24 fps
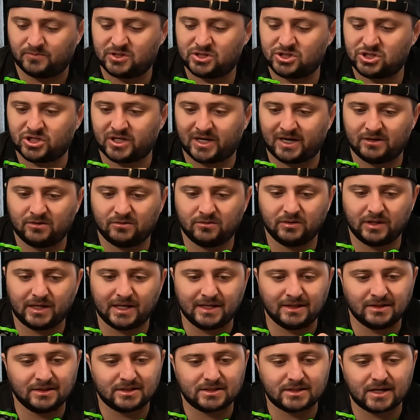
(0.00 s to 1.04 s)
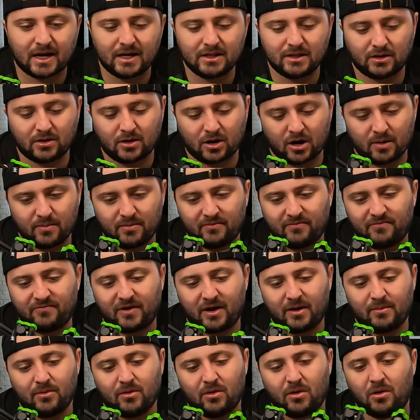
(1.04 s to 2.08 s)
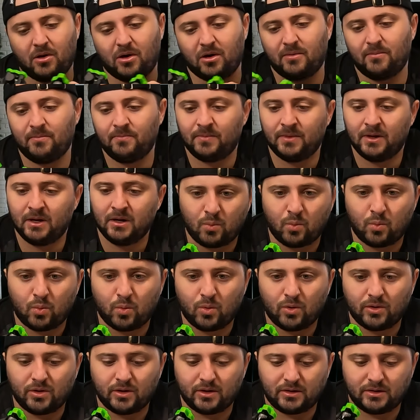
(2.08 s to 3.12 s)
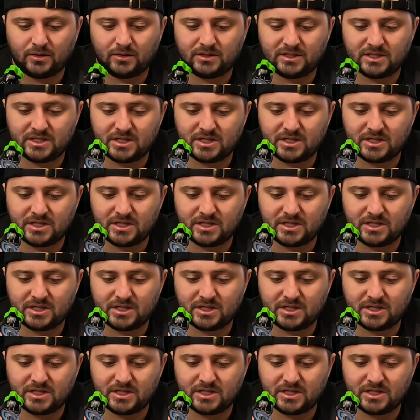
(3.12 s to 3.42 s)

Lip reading: channel inside the carbon fiber arm would